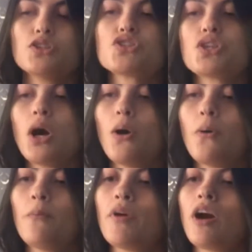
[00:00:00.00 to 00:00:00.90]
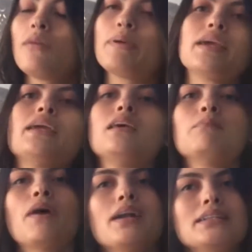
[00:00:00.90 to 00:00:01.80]
So our Bikini
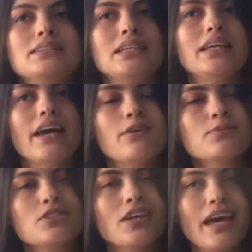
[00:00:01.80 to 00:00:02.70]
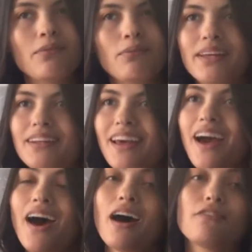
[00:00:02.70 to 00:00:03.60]
Body Tea helps to get rid
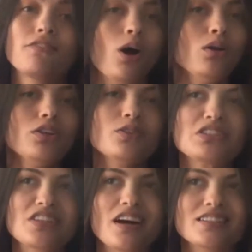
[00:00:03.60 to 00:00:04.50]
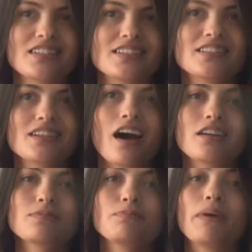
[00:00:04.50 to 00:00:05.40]
of all those toxins
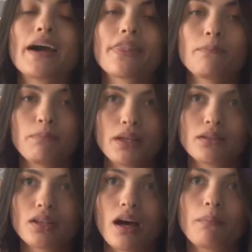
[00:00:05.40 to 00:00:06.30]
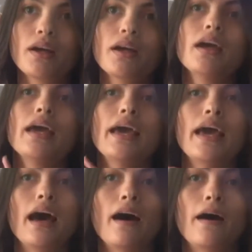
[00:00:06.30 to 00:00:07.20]
caused by the buildup
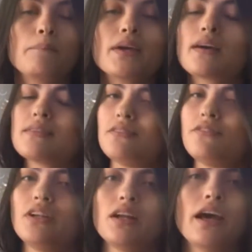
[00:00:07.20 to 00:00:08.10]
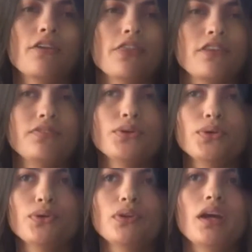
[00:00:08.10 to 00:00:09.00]
because of unhealthy
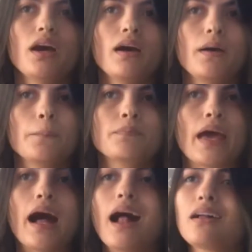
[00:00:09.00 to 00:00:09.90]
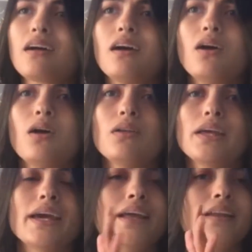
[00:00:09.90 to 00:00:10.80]
food,
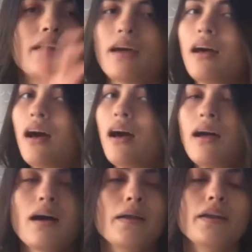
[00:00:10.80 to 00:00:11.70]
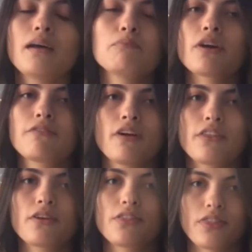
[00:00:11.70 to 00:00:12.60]
alcohol, and a number of
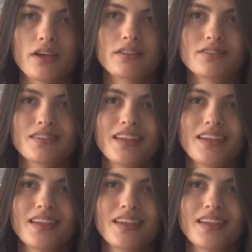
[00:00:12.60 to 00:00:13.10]
other things.